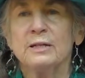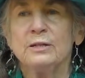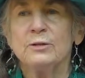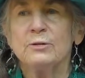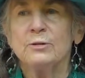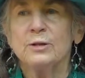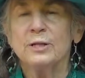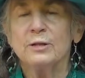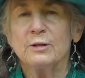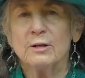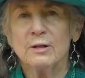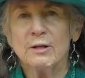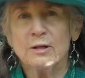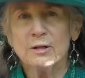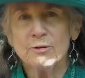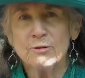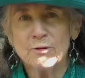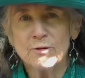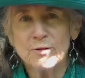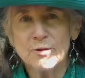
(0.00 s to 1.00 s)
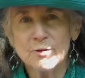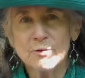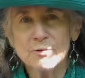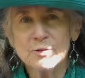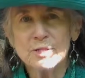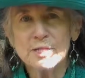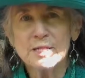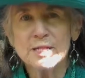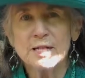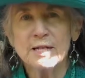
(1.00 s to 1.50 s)
You can honor
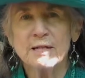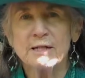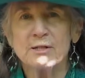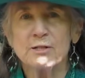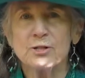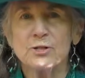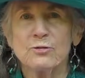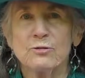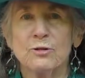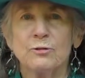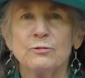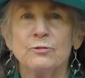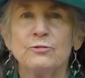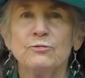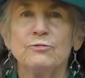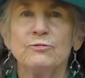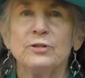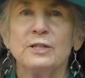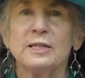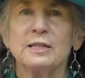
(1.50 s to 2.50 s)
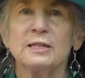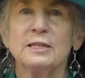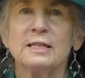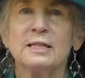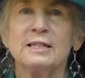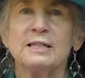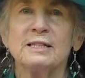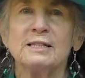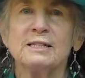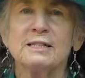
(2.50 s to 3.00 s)
those things, your own
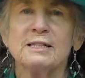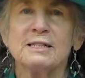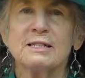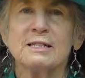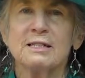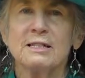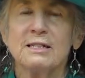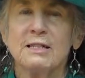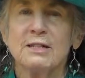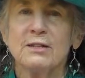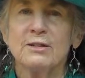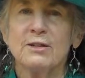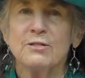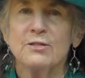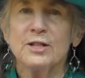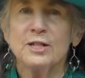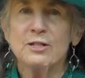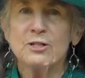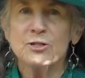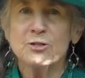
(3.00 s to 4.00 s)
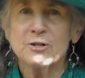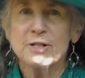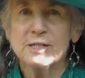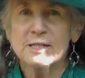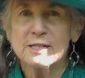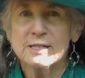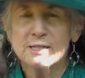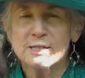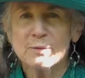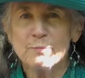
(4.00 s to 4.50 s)
feelings, the things you're
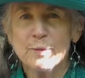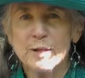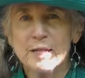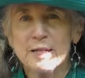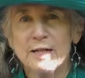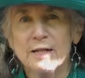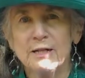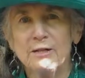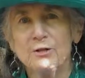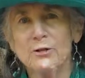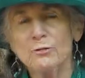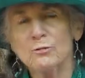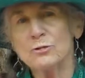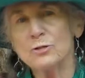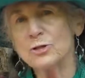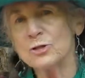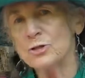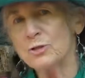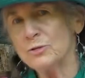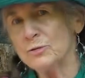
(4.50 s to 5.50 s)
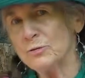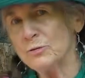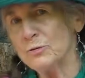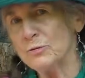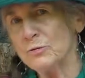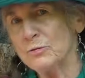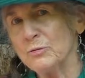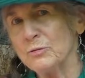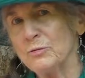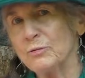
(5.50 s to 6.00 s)
anticipating, and those
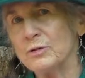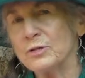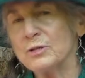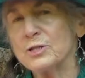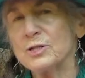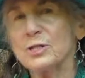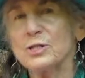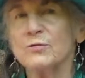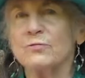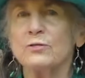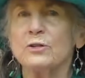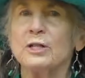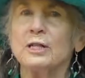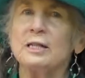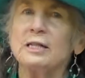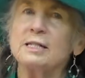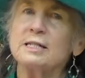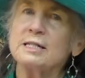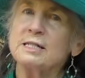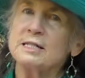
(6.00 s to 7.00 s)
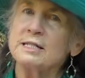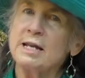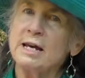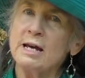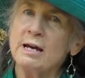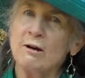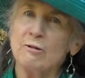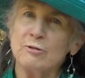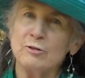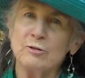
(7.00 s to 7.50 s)
too, just for at least
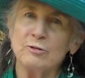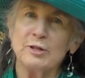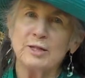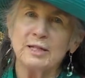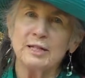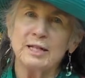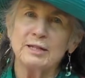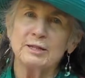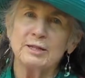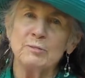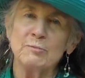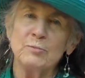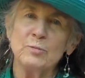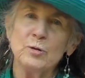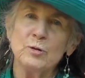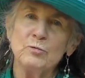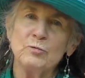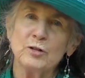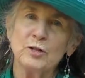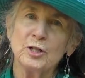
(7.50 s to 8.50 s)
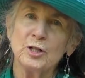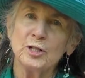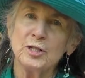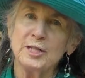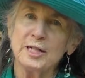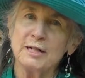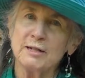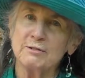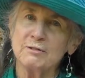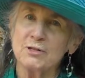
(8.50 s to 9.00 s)
now, you can let them move on
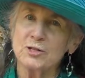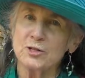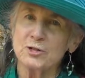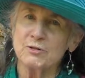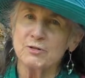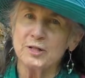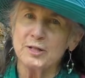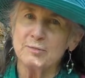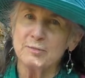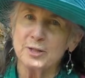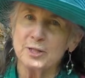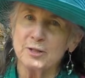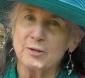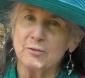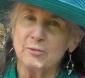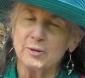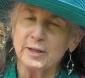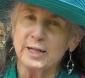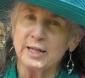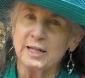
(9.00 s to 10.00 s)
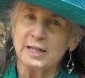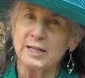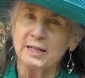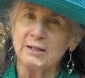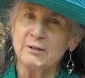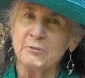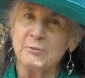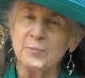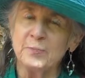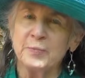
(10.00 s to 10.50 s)
downstream and
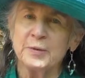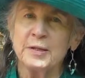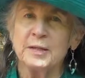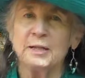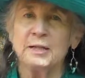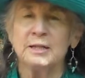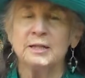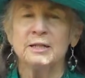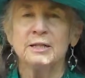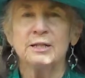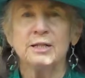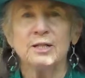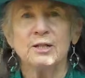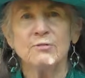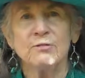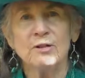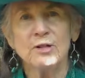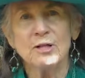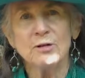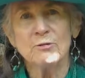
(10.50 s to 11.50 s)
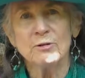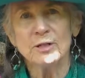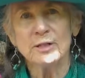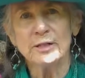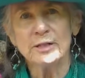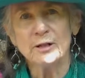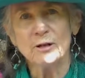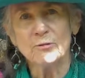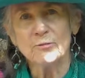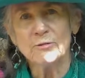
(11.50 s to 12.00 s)
away, giving you a
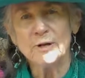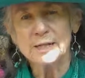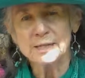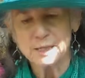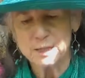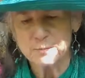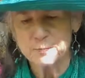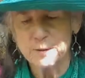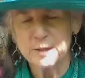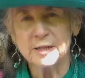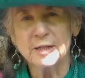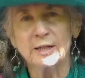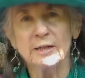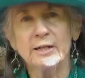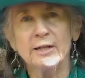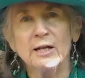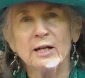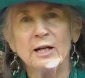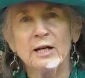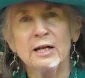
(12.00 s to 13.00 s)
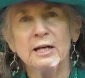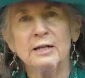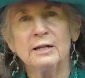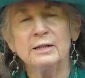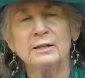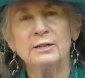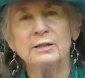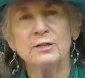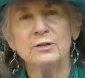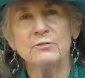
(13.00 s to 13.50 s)
little respite, a little
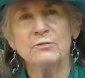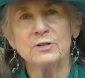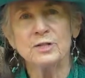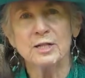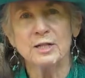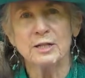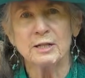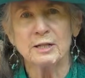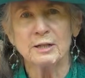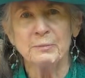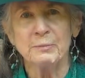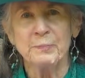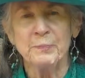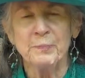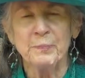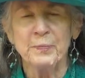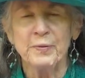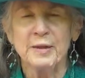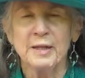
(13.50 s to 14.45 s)
island of time.